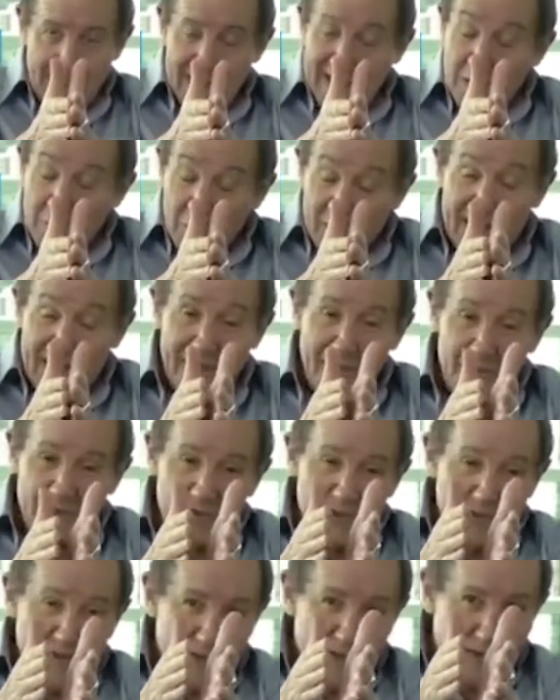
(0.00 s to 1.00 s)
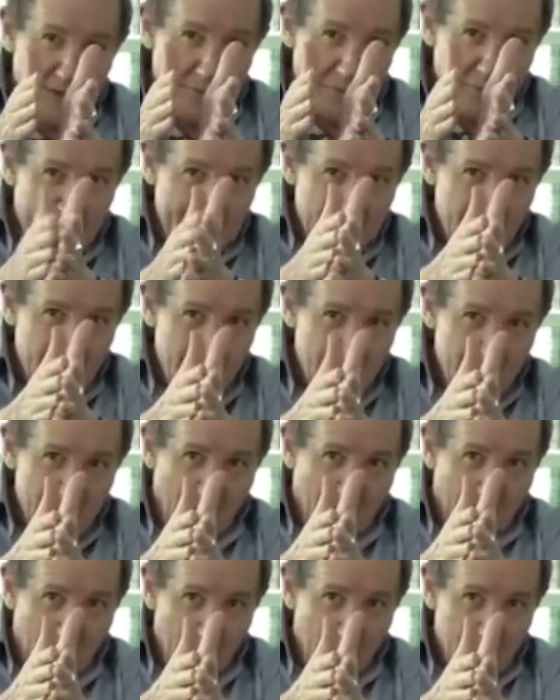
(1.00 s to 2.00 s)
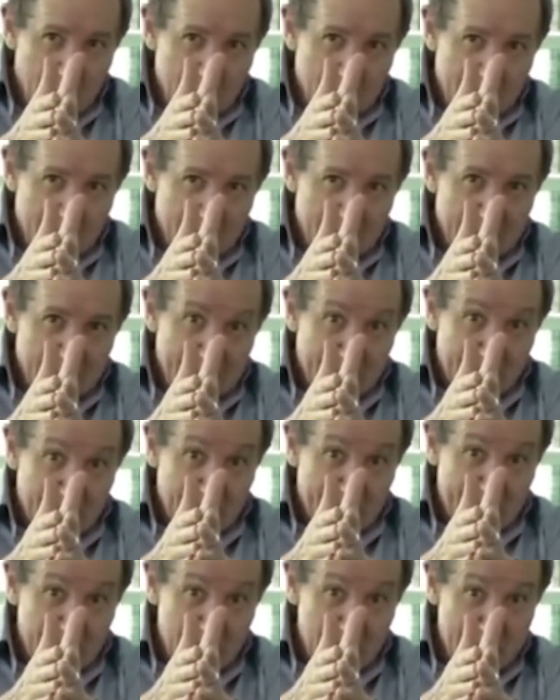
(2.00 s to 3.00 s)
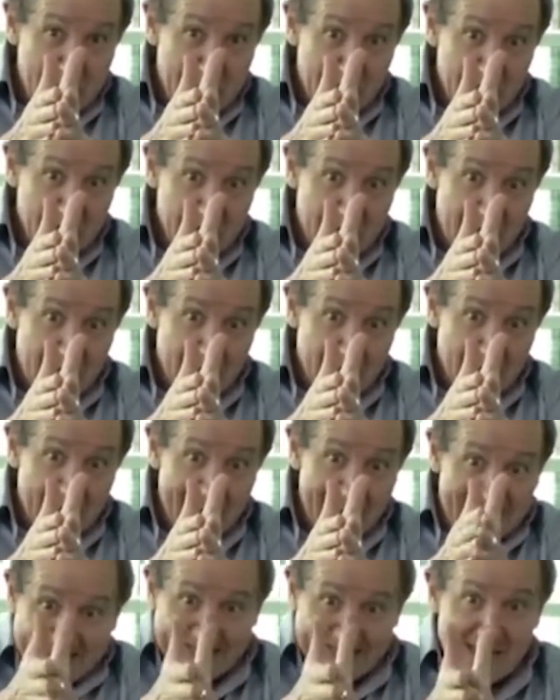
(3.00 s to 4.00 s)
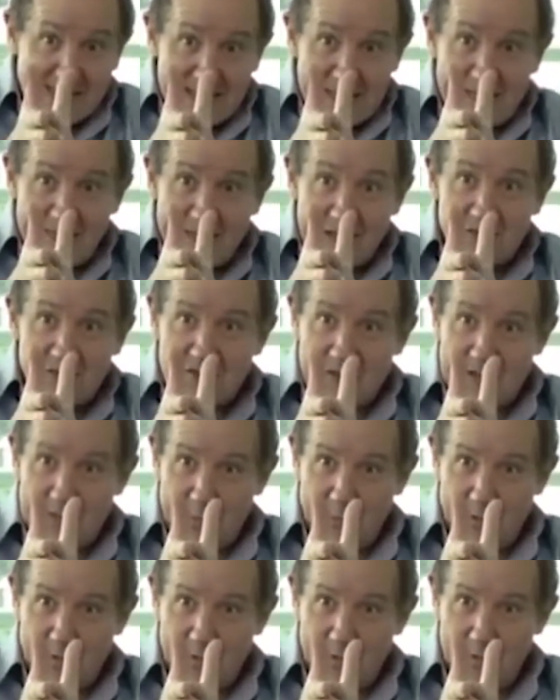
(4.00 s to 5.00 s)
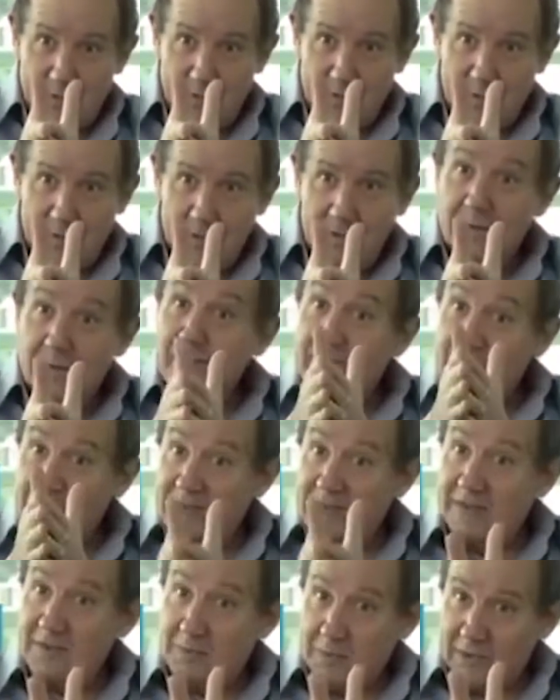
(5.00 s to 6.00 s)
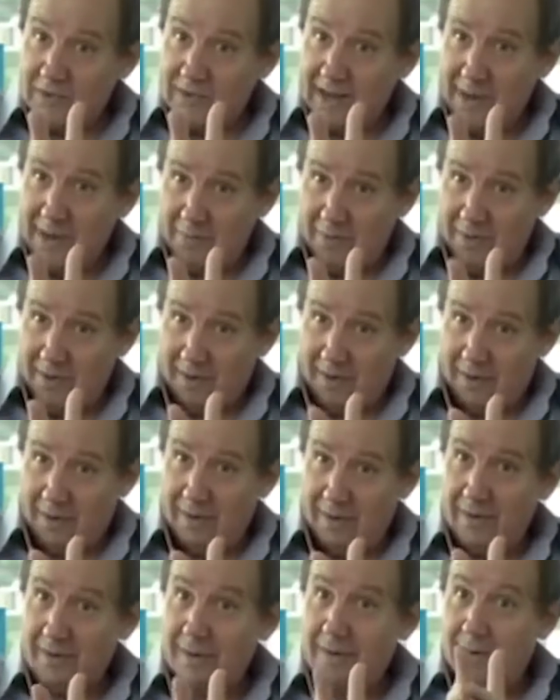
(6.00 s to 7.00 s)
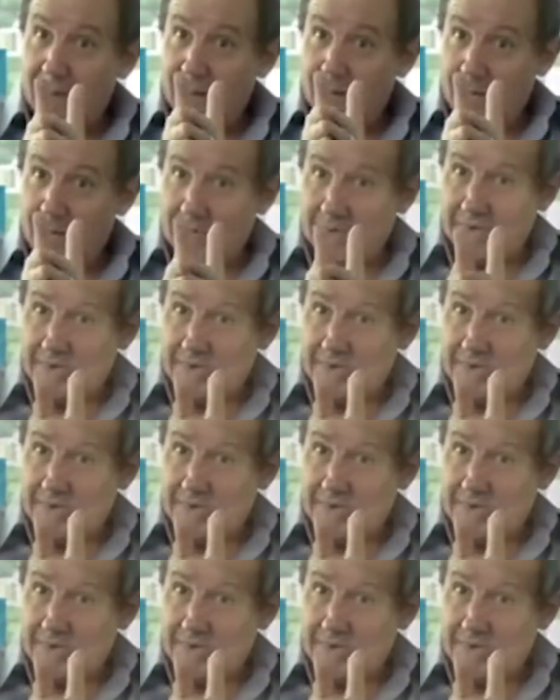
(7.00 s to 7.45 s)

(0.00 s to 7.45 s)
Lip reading: What happens is that the friction holds them, but the pressure builds up and then suddenly they slip. This is what's happening along the